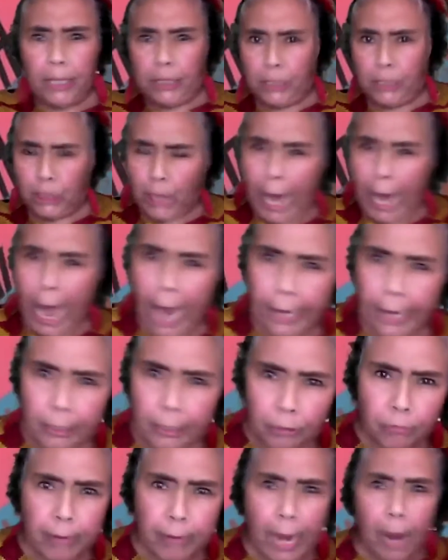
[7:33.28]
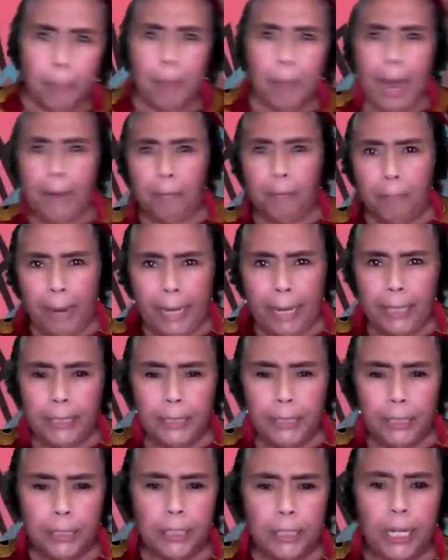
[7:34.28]
tie it around my
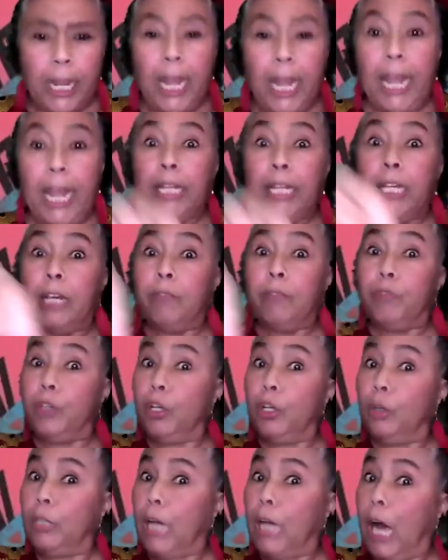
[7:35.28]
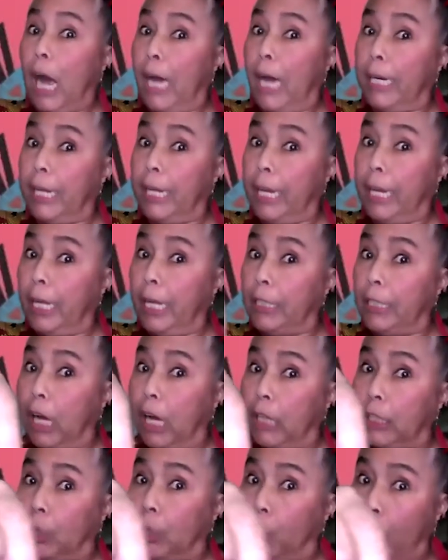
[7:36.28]
waist, and give you the other
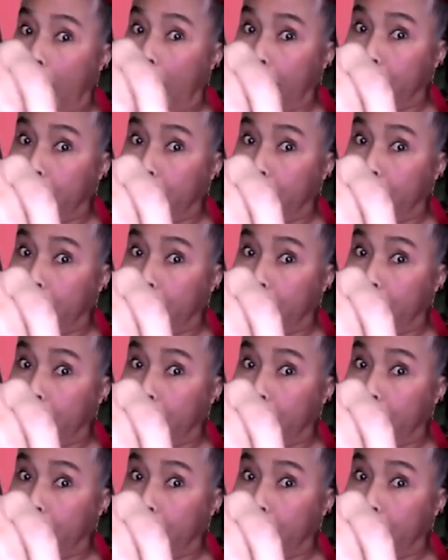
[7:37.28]
end of the web